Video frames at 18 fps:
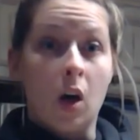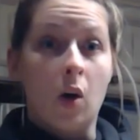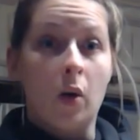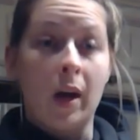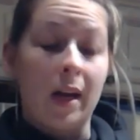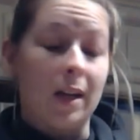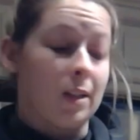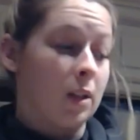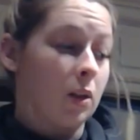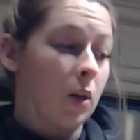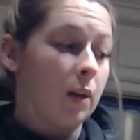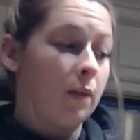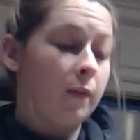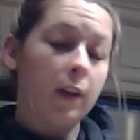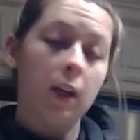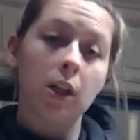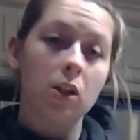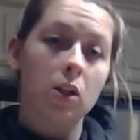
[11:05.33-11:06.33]
Okay, so I
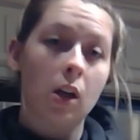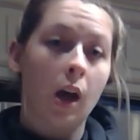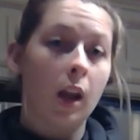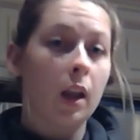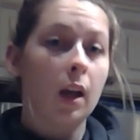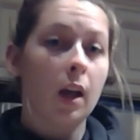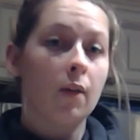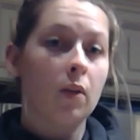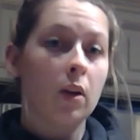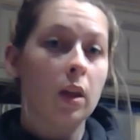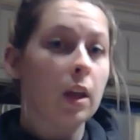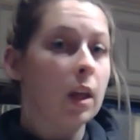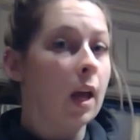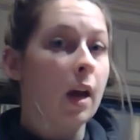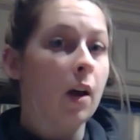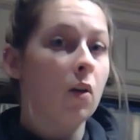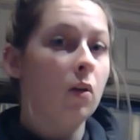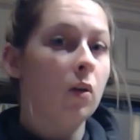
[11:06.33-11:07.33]
finished cutting everything
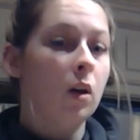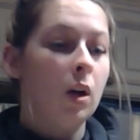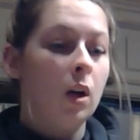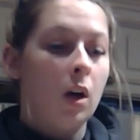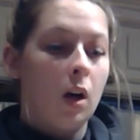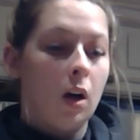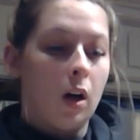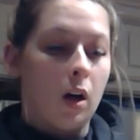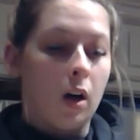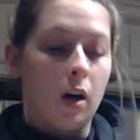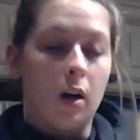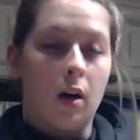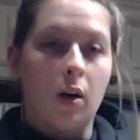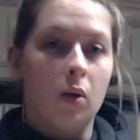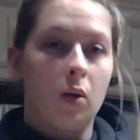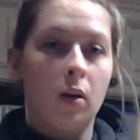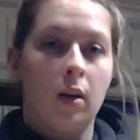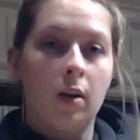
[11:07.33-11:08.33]
out
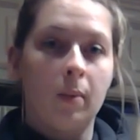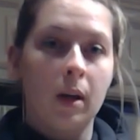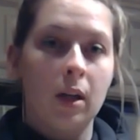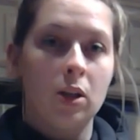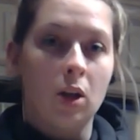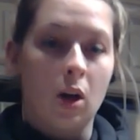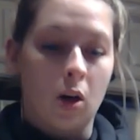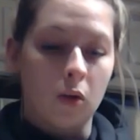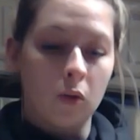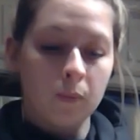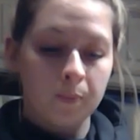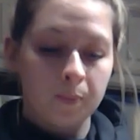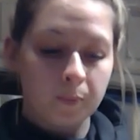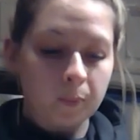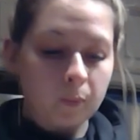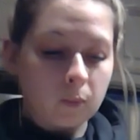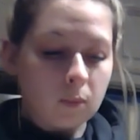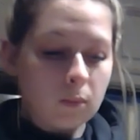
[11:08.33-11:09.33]
in my dough,
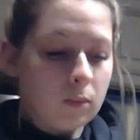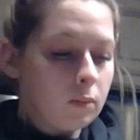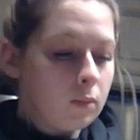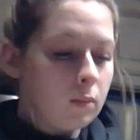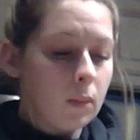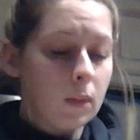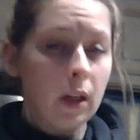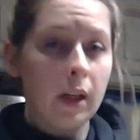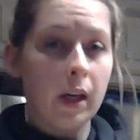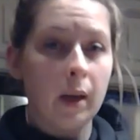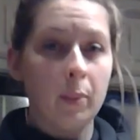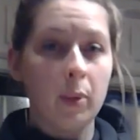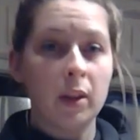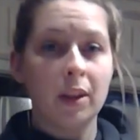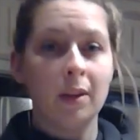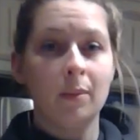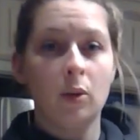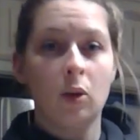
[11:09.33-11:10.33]
and I
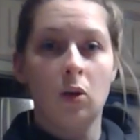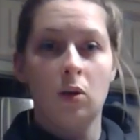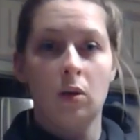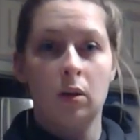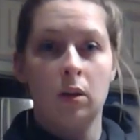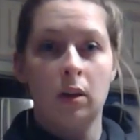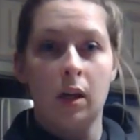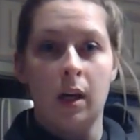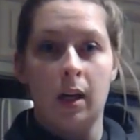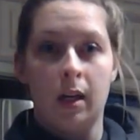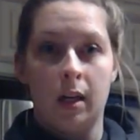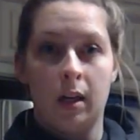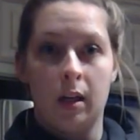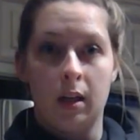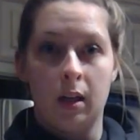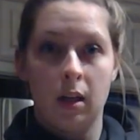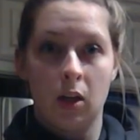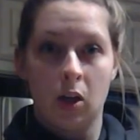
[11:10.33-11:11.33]
put them all
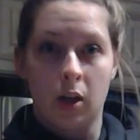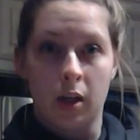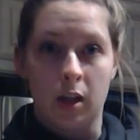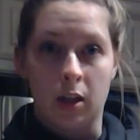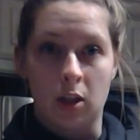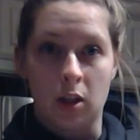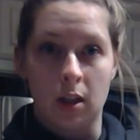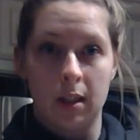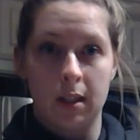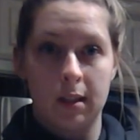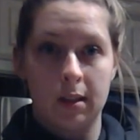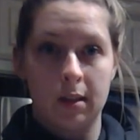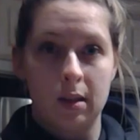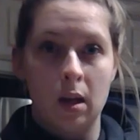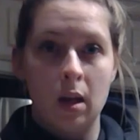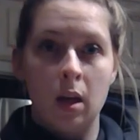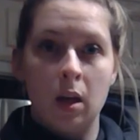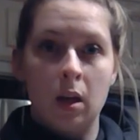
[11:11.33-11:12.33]
on cookie
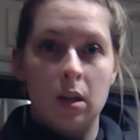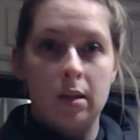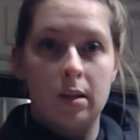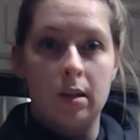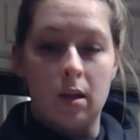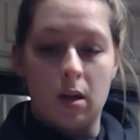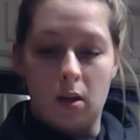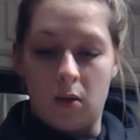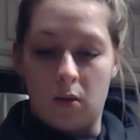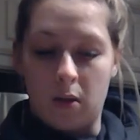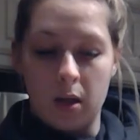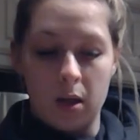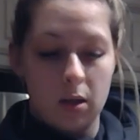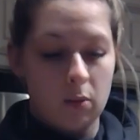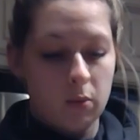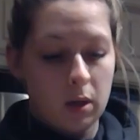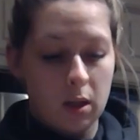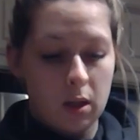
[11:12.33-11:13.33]
sheets. So
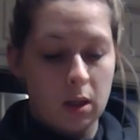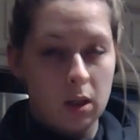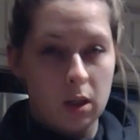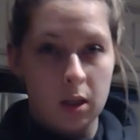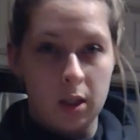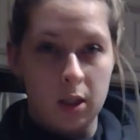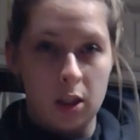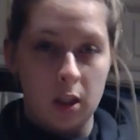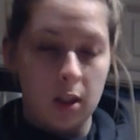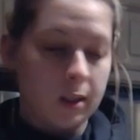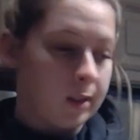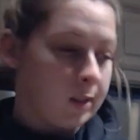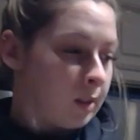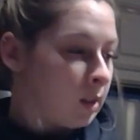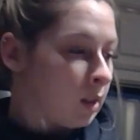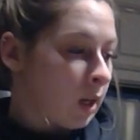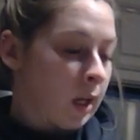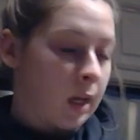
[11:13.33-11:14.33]
here's one of the cookie
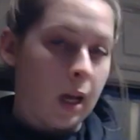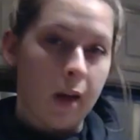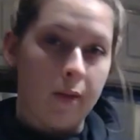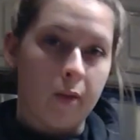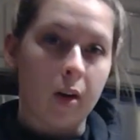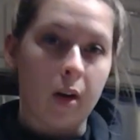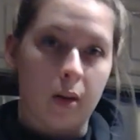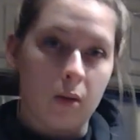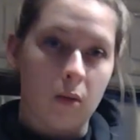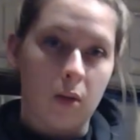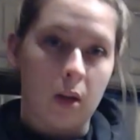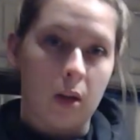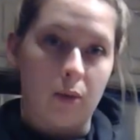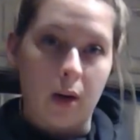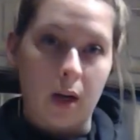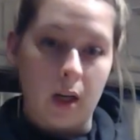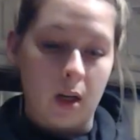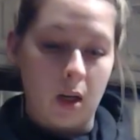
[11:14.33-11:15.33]
sheets. I have another one
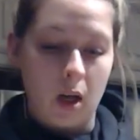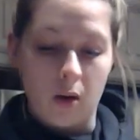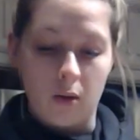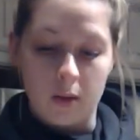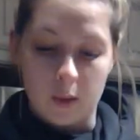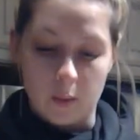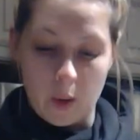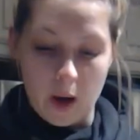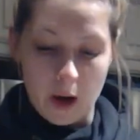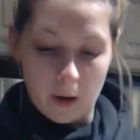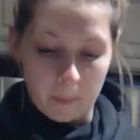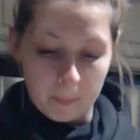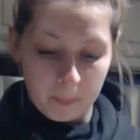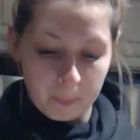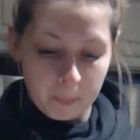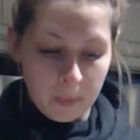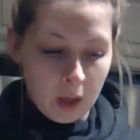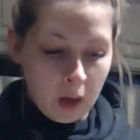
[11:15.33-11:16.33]
ready to go as well.